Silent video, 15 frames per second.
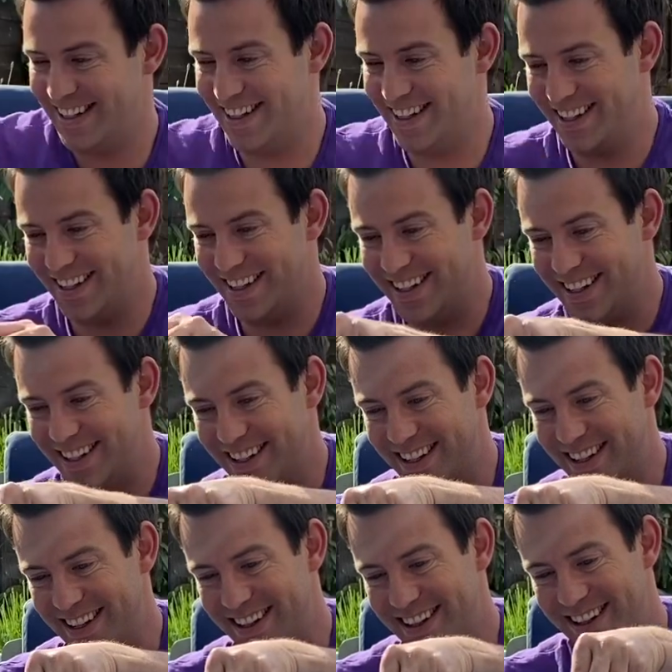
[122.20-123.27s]

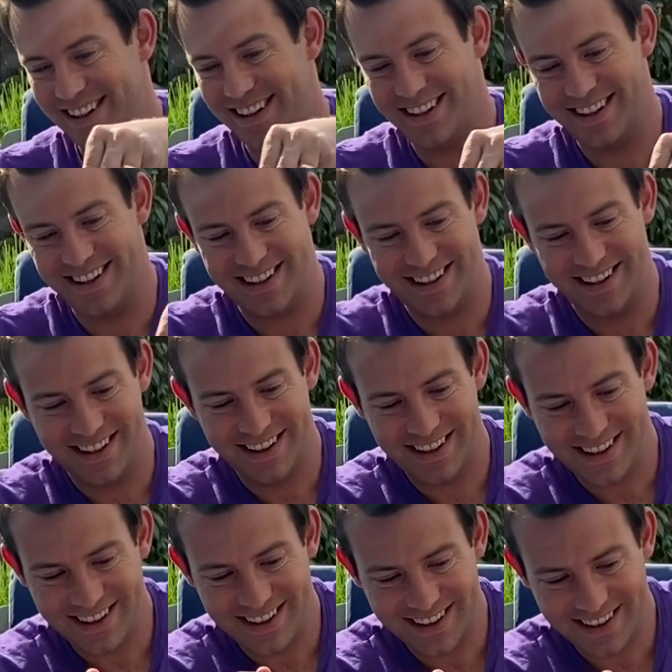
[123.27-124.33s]

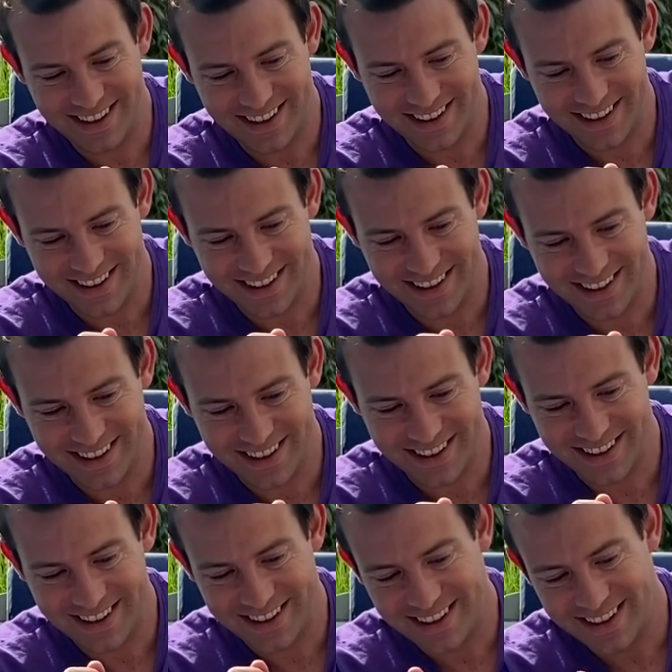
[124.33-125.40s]

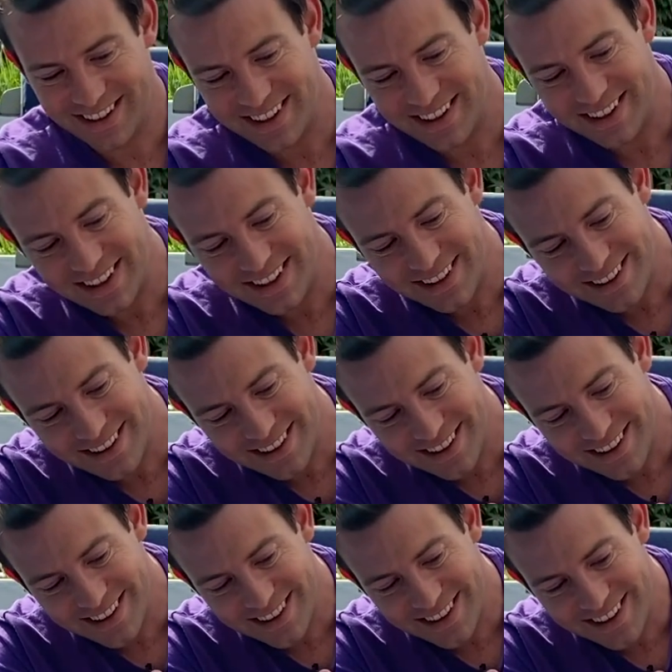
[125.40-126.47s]

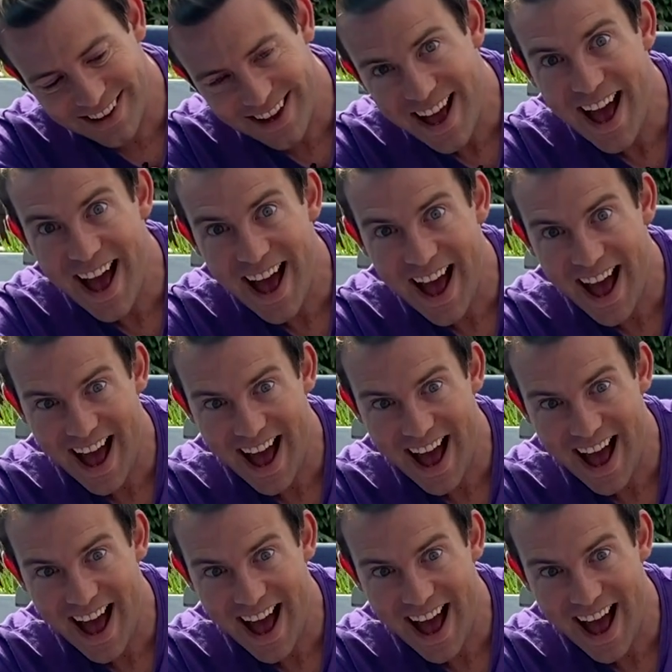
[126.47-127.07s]
No one is speaking in this clip.